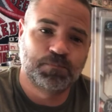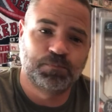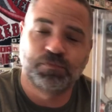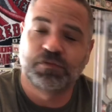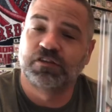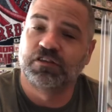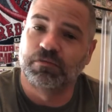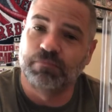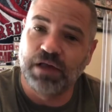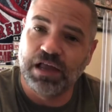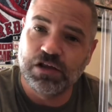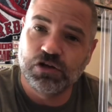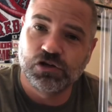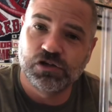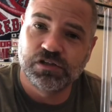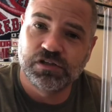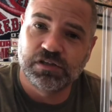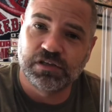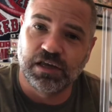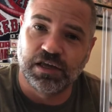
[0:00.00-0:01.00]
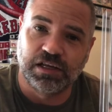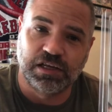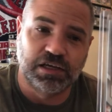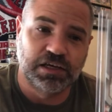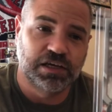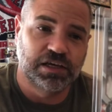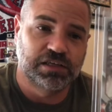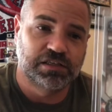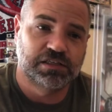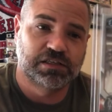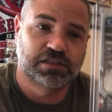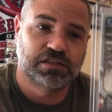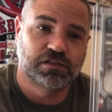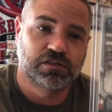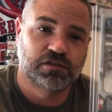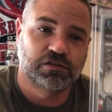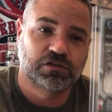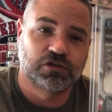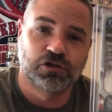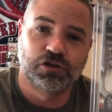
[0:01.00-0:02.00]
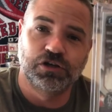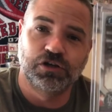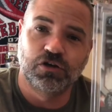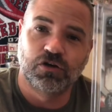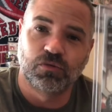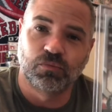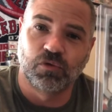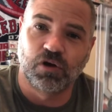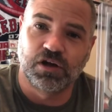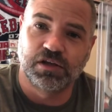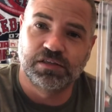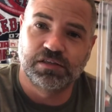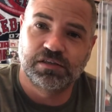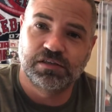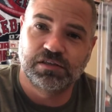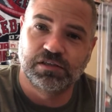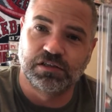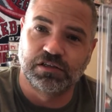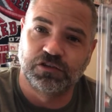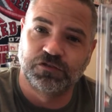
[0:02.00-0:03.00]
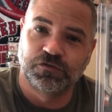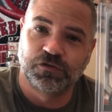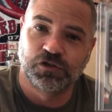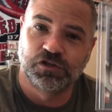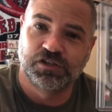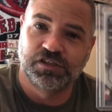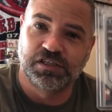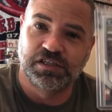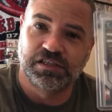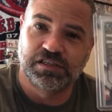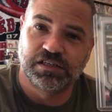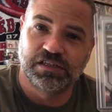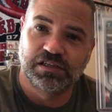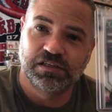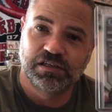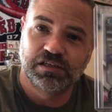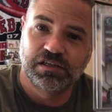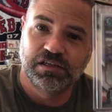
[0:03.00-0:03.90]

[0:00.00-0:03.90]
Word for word: to the majors and he hits 30 home runs in his first season,